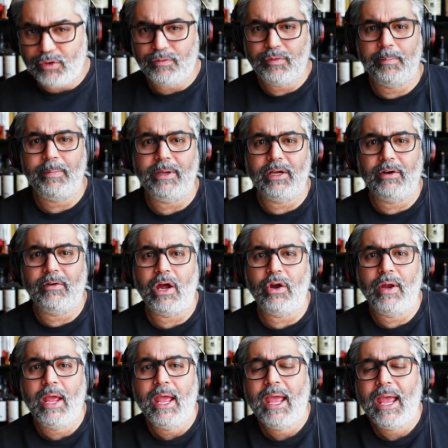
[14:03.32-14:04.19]
you for being
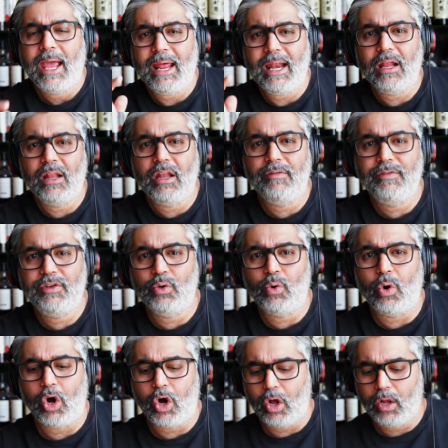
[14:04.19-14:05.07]
around, and I love
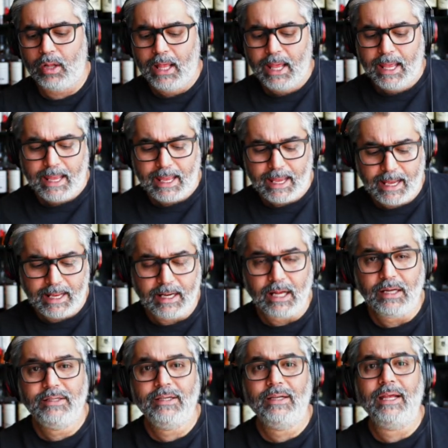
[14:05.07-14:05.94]
you all. And
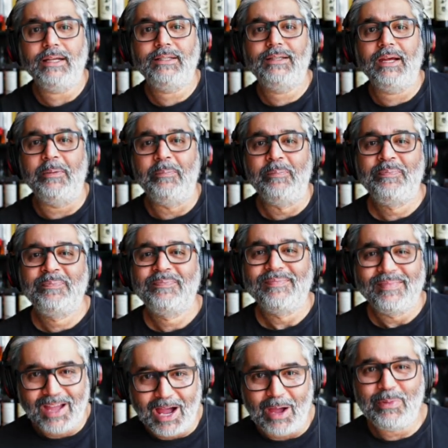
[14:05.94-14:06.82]
until next time,
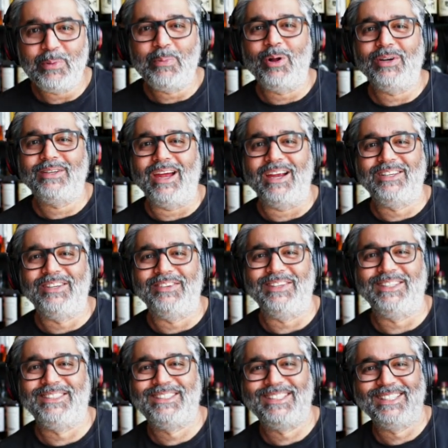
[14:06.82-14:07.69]
I'm the Malt
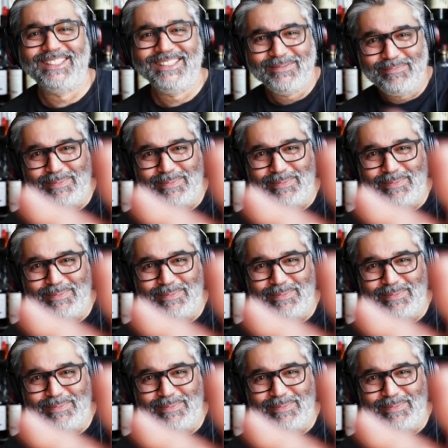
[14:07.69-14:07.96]
Activist.